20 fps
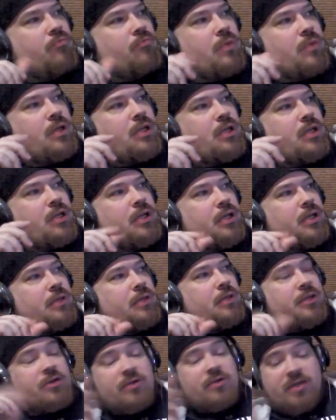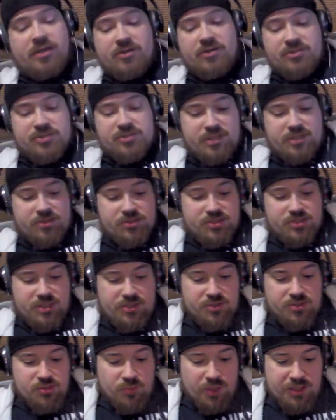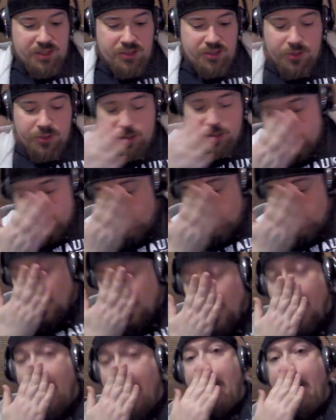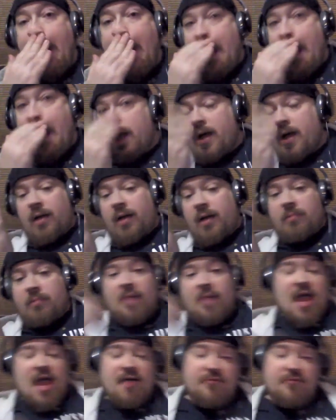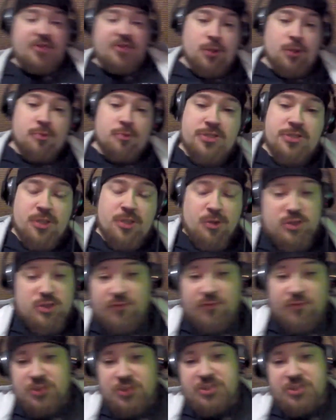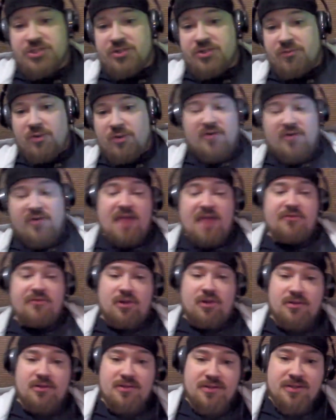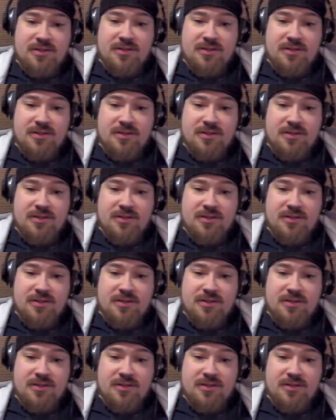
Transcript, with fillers: It, it, here, here's here's here's the one you could do. Um. Have the Usos versus the Revival.